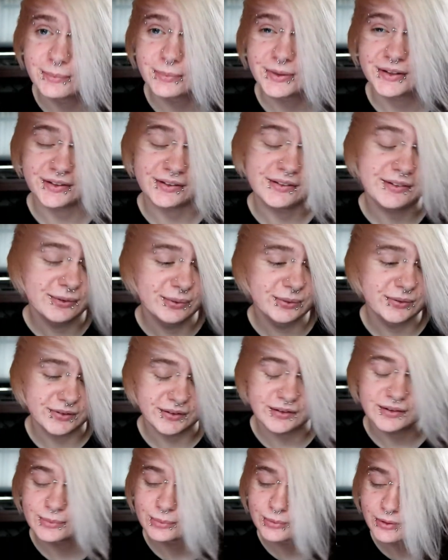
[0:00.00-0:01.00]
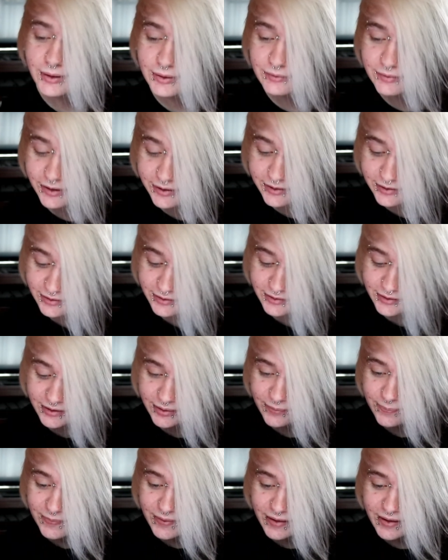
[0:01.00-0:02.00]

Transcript: because I still see them quite regularly,